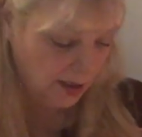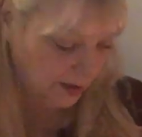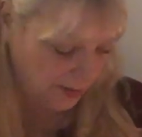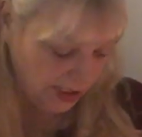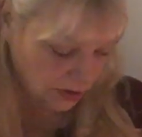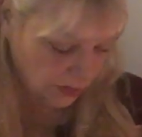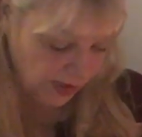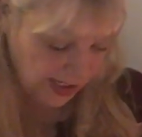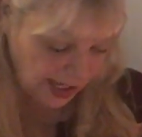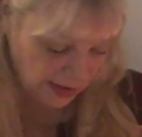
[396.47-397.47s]
a major
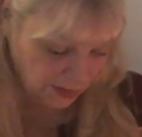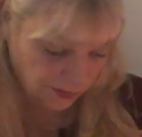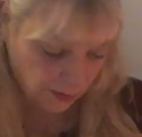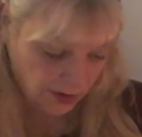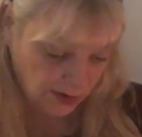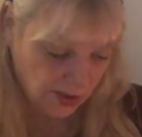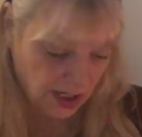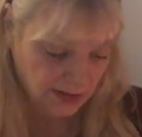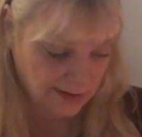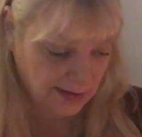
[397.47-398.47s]
weekend for you
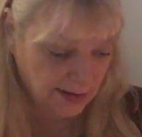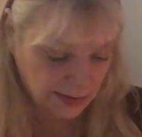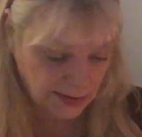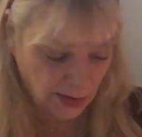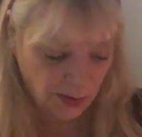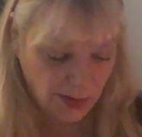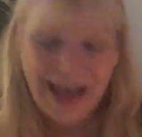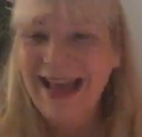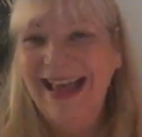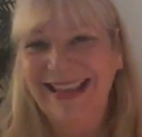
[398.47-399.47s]
guys. So
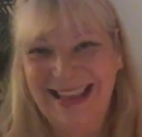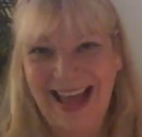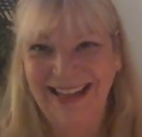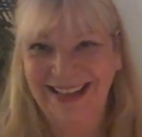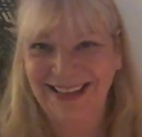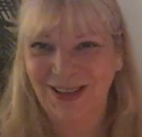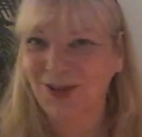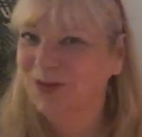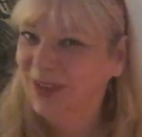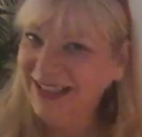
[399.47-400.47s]
that is
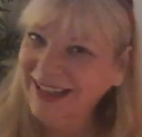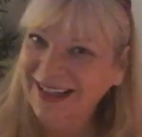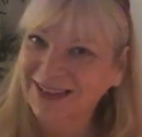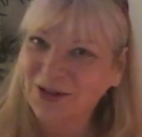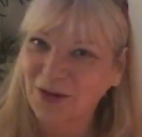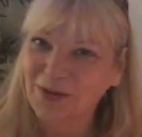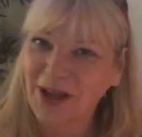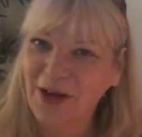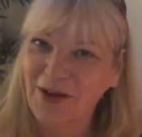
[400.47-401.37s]
your reading, Scorpio.